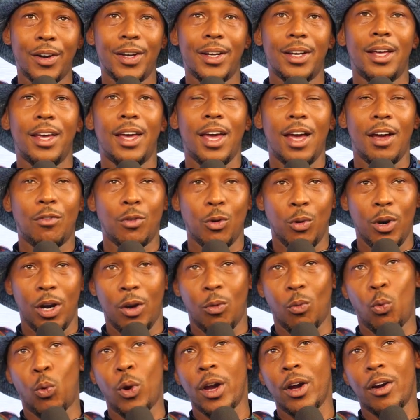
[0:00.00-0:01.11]
it everywhere.
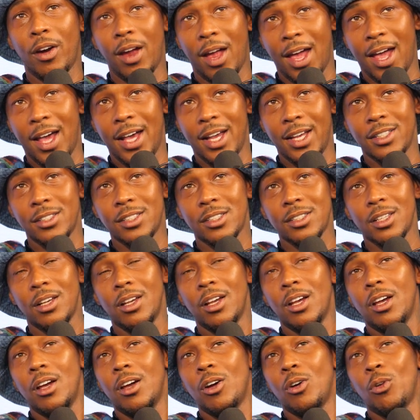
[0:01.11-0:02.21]
Whereas
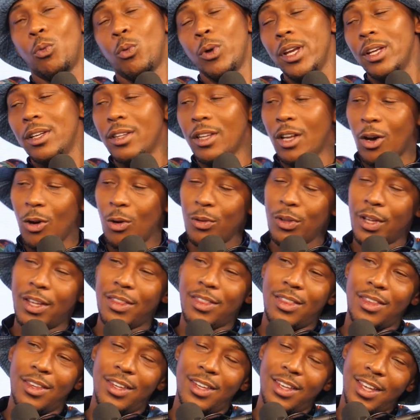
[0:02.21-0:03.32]
we know that
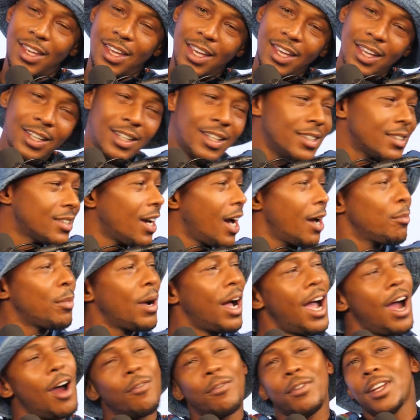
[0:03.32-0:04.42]
any type of
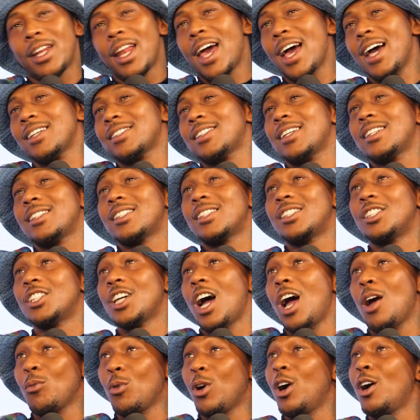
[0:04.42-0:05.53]
outfit has its
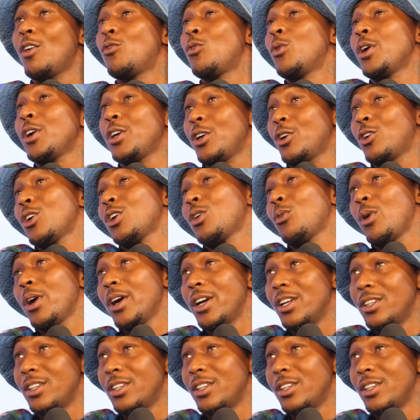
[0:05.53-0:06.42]
genre of where you're going to wear